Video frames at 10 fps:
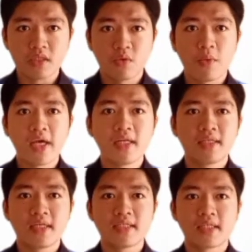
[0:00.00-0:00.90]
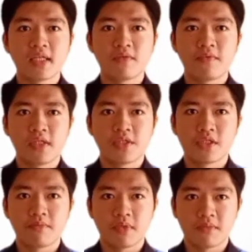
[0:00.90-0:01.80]
So while this kind of
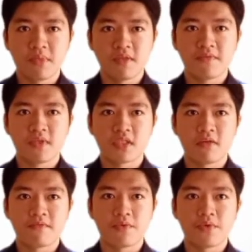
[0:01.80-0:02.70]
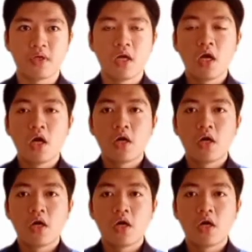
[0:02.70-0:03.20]
leadership is beneficial for